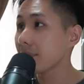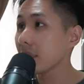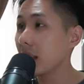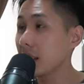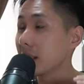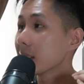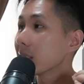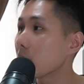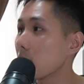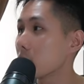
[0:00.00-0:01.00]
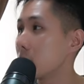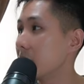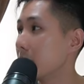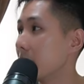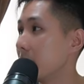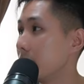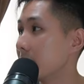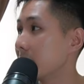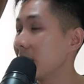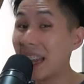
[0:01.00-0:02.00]
It is a storage medium that
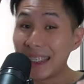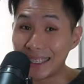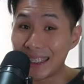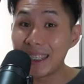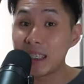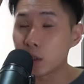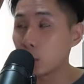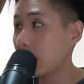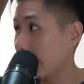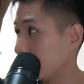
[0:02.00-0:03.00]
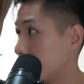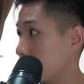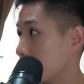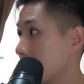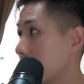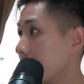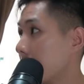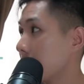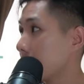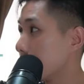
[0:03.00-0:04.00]
uses laser technology
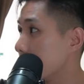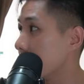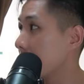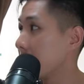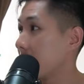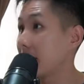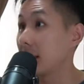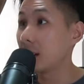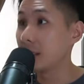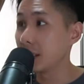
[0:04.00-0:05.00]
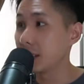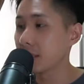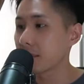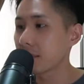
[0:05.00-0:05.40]
to read and write data on disk.